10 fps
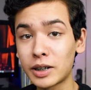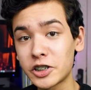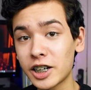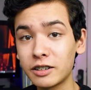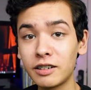my
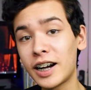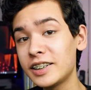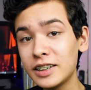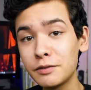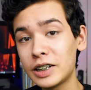channel, I
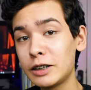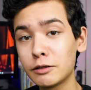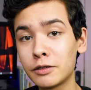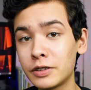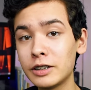did a
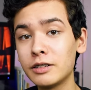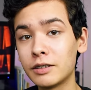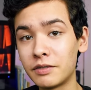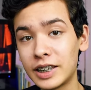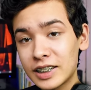video review
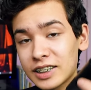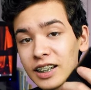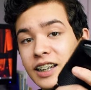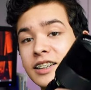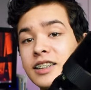of this
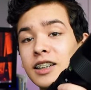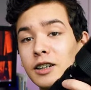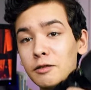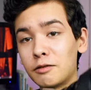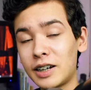lens
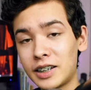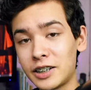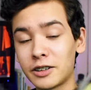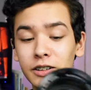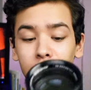right here,